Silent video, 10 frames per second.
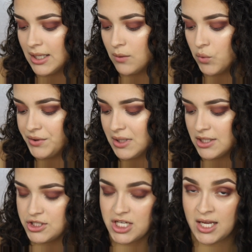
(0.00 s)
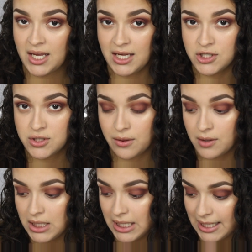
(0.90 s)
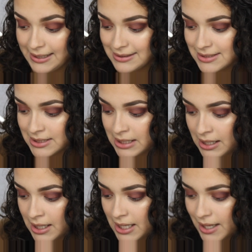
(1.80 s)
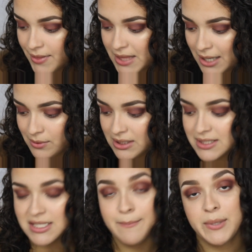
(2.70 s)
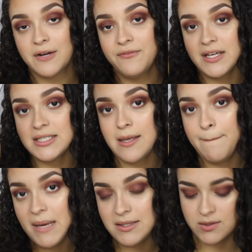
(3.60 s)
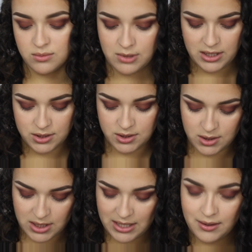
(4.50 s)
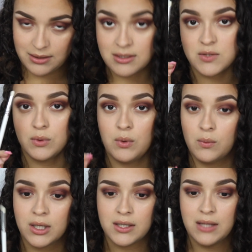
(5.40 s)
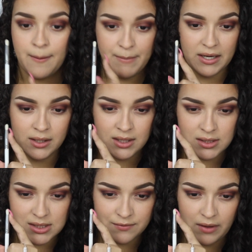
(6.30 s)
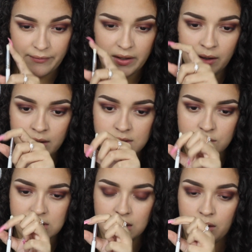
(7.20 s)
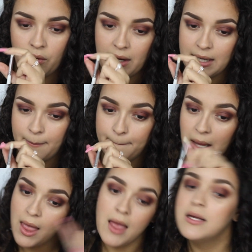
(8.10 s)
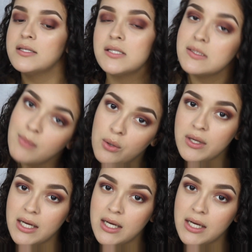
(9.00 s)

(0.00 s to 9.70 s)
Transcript: in with the JH38, and that one is the Perfect Pencil Brush. And I think this one will work a lot better because it's fluffier, so it's going to go ahead and smoke